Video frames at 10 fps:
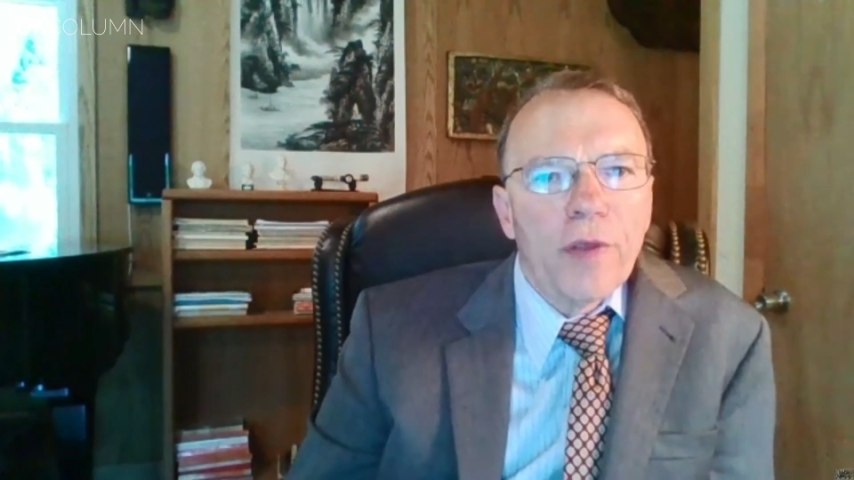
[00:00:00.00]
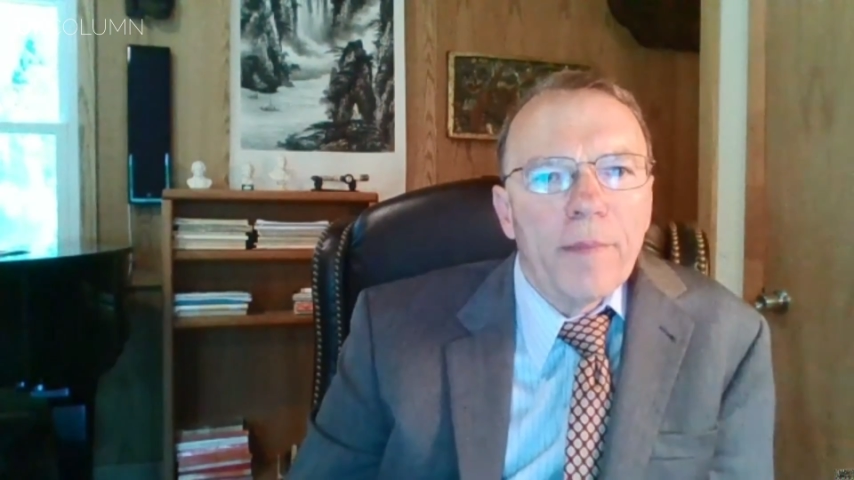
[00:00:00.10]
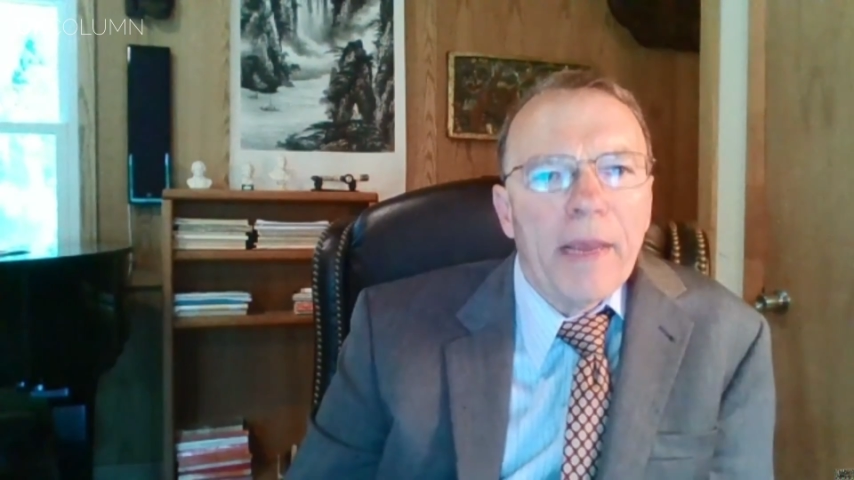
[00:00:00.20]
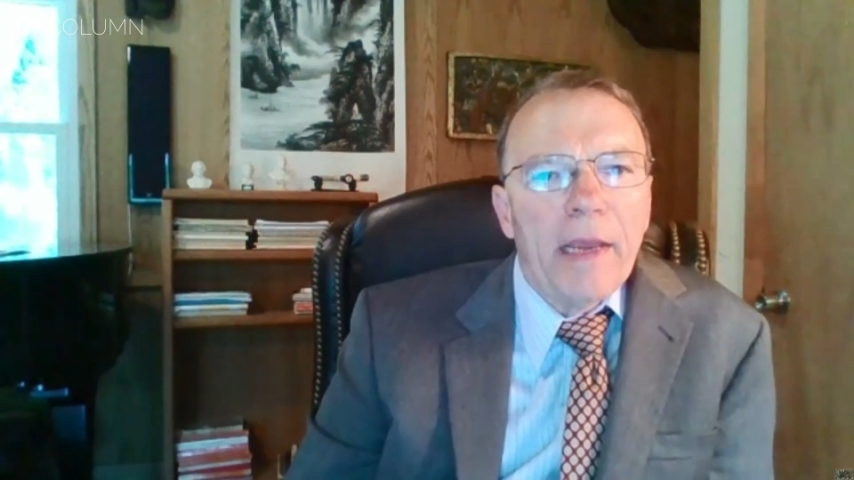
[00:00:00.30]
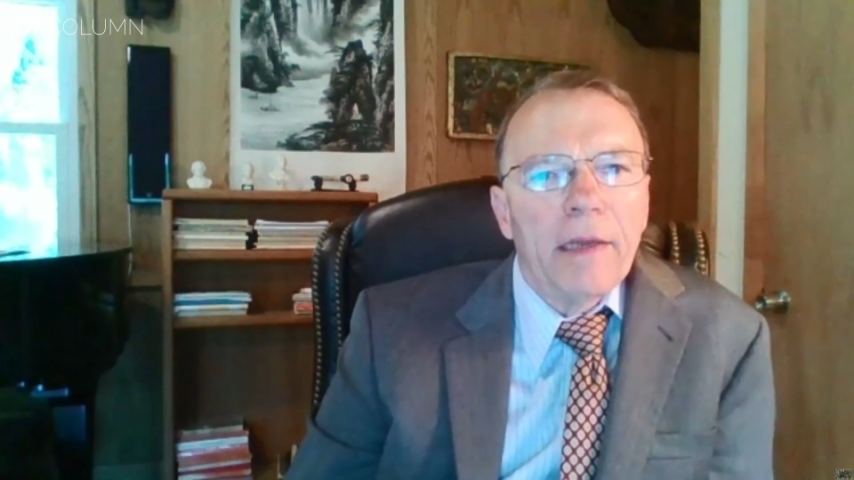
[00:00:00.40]

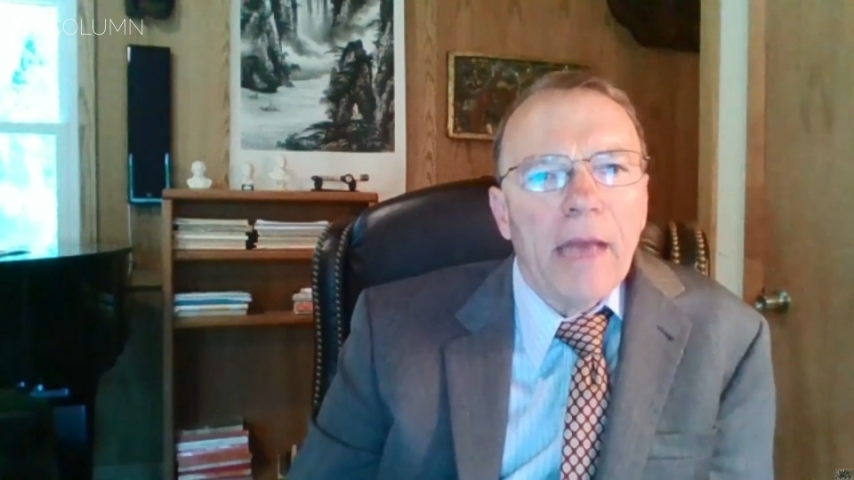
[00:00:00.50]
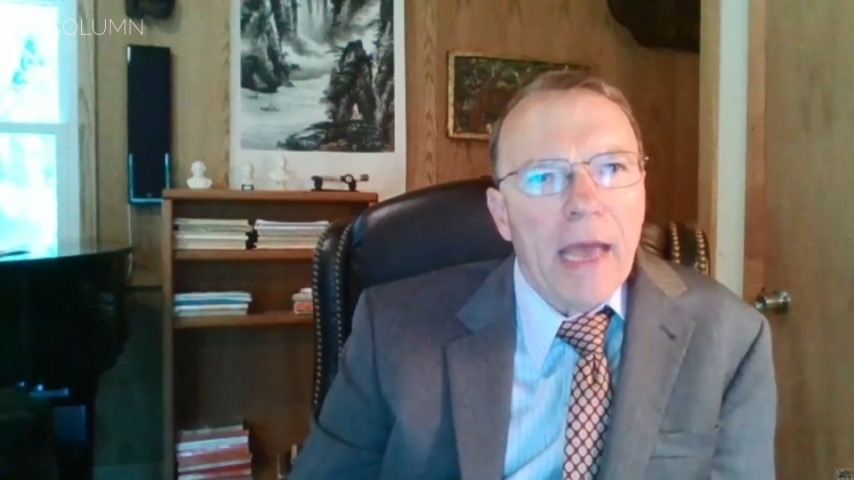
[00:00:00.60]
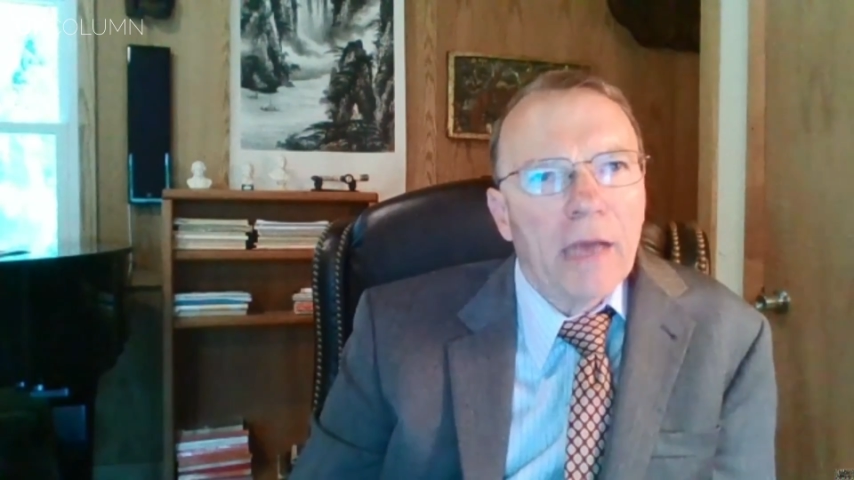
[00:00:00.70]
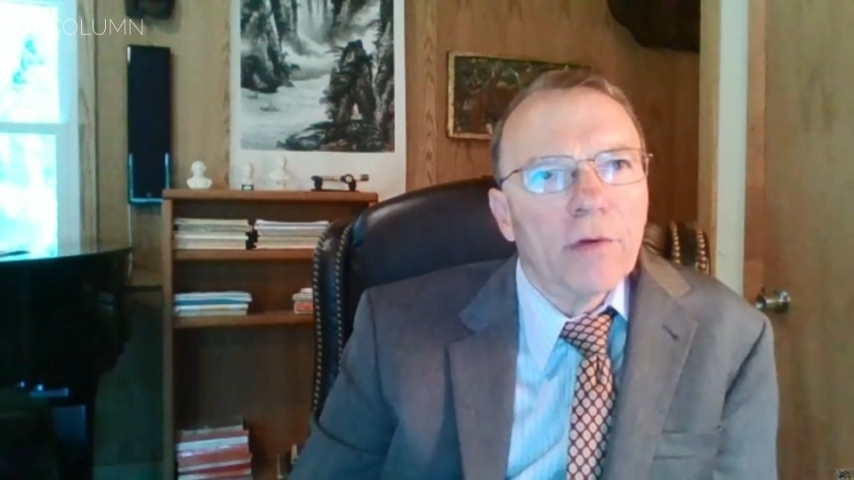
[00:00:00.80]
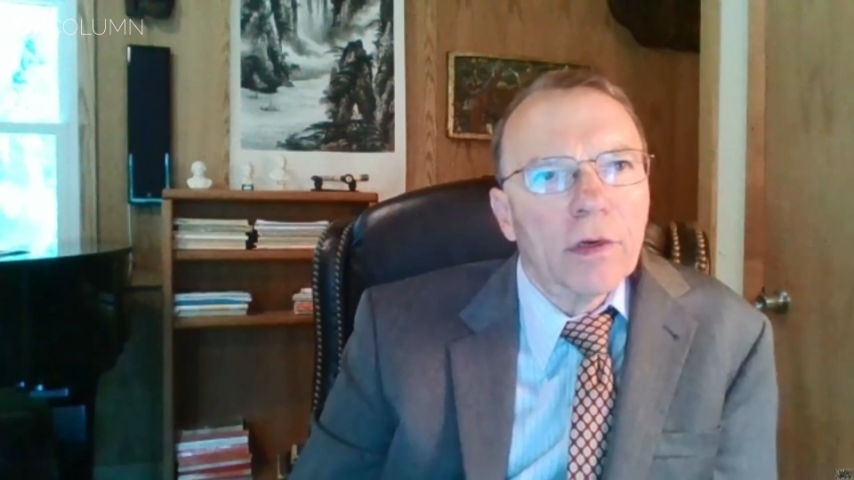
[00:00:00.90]
remain
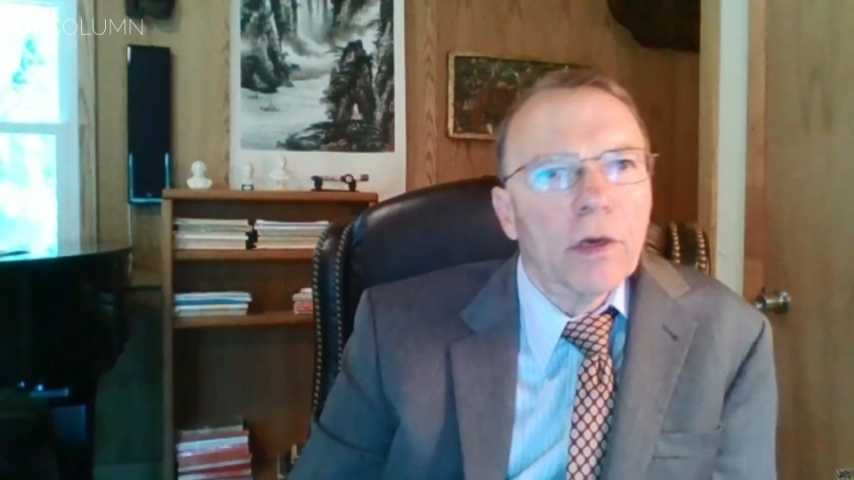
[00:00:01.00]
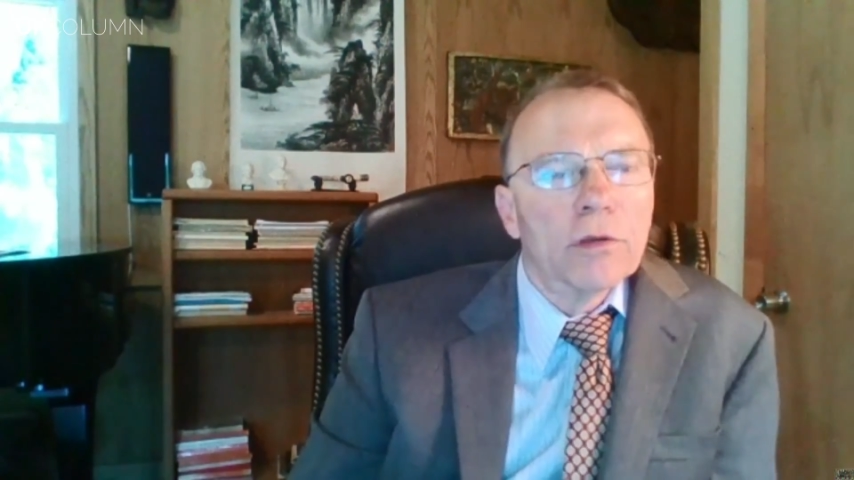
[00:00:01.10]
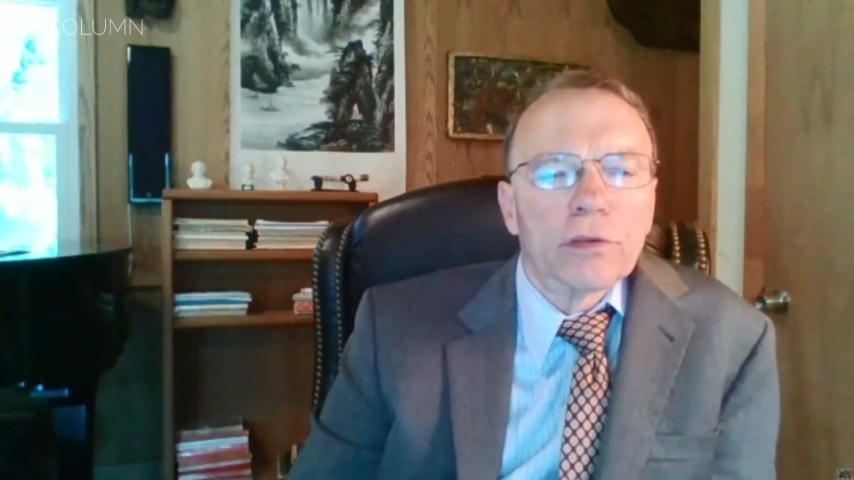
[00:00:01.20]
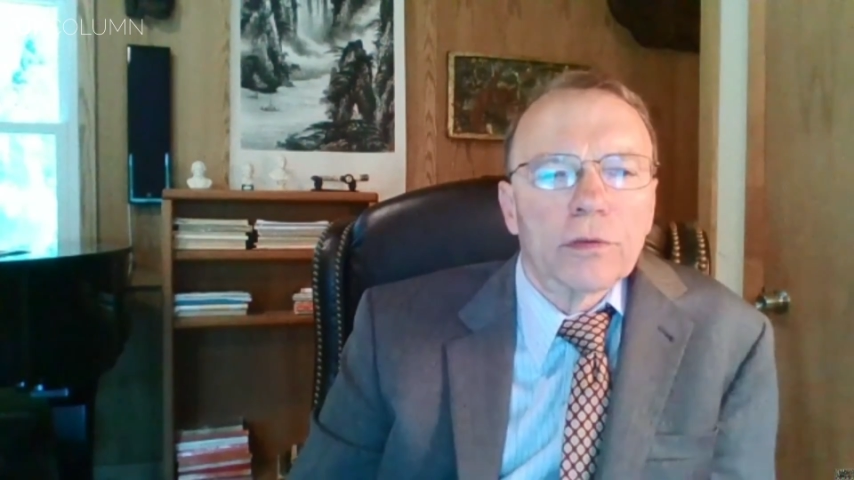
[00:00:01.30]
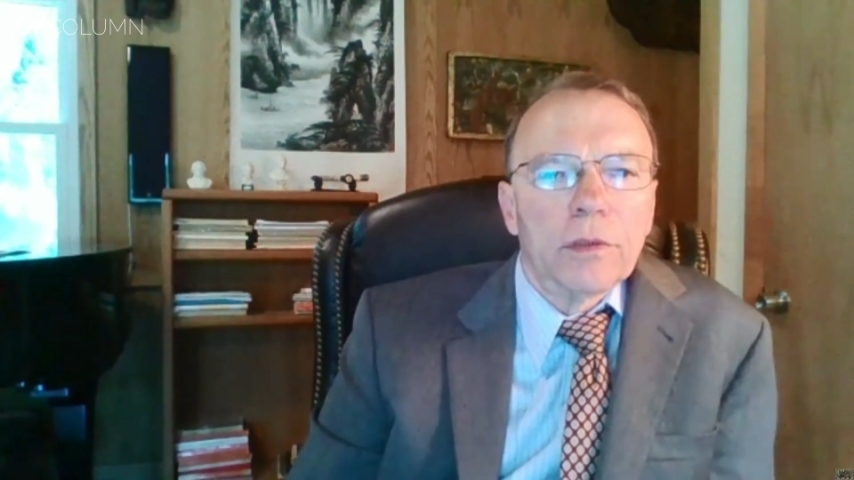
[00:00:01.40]

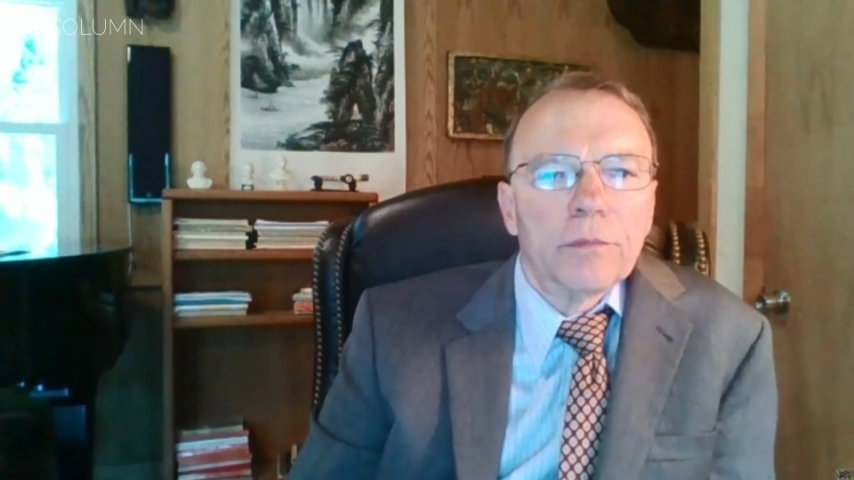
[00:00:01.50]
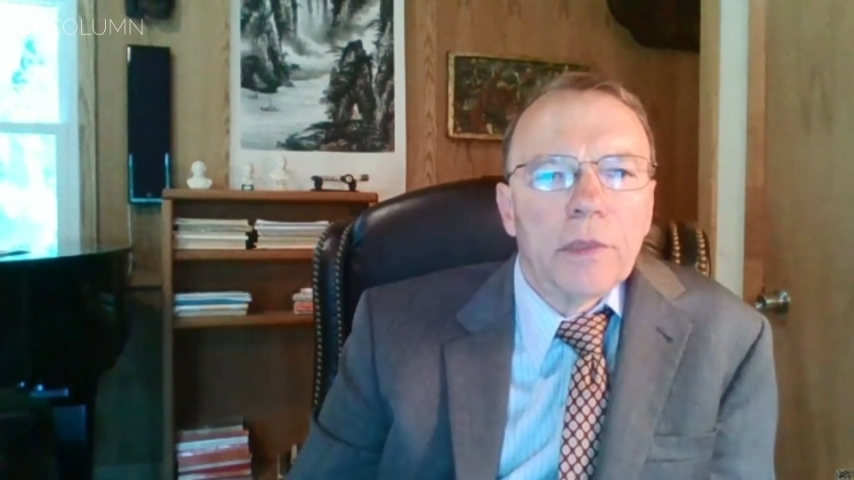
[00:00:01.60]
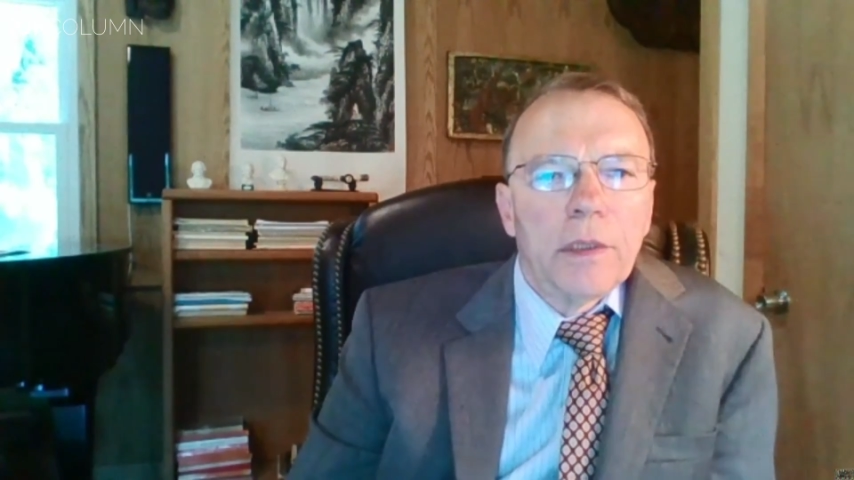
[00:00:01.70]
agricultural.